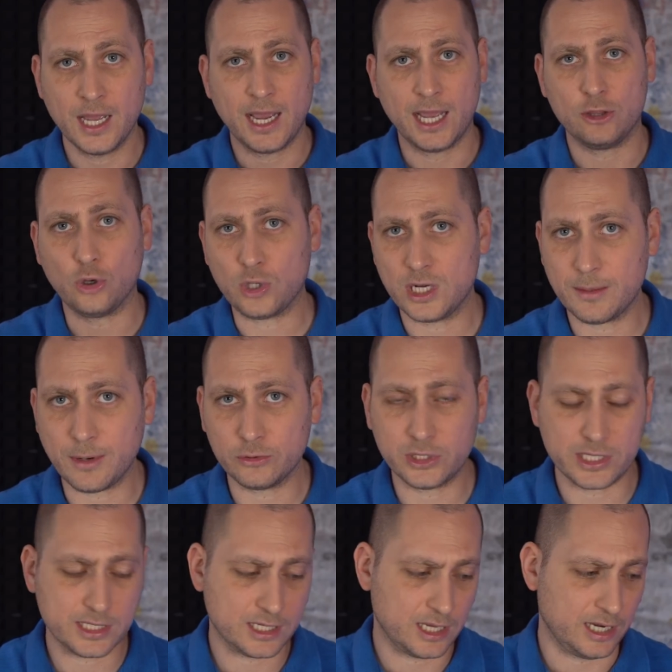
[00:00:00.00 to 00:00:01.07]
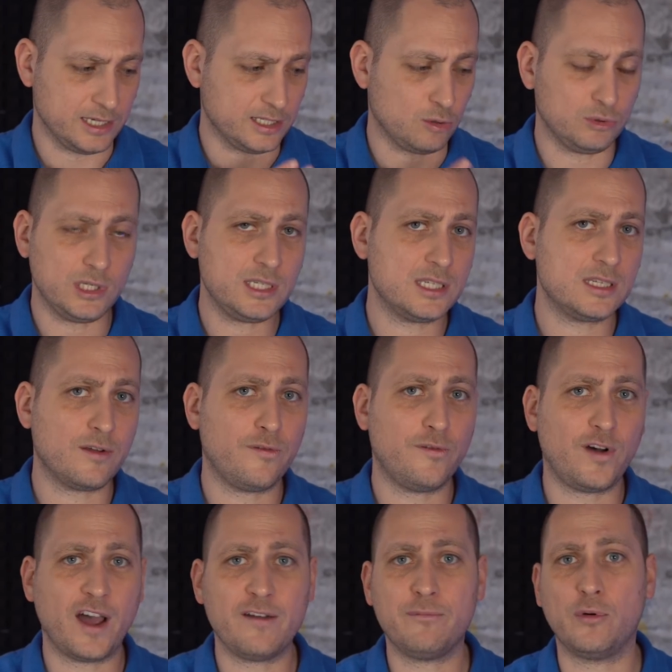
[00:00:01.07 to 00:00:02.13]
And talking about the screen, so this is a
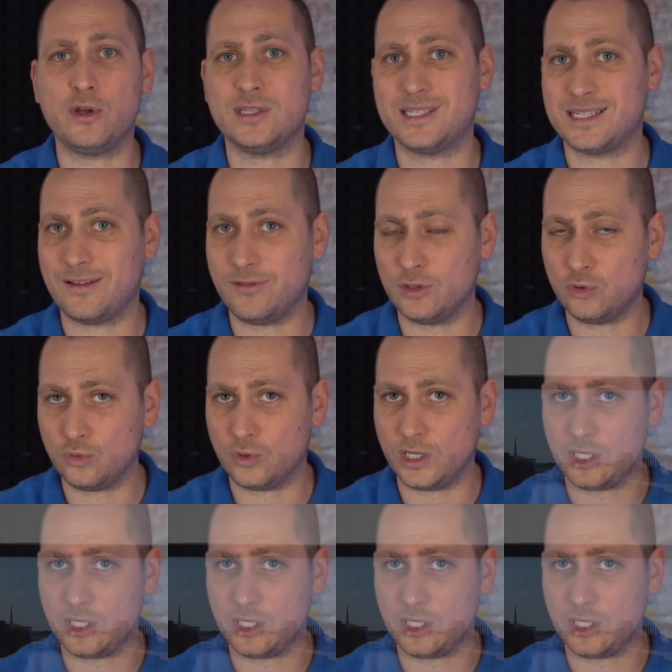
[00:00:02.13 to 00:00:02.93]
5.72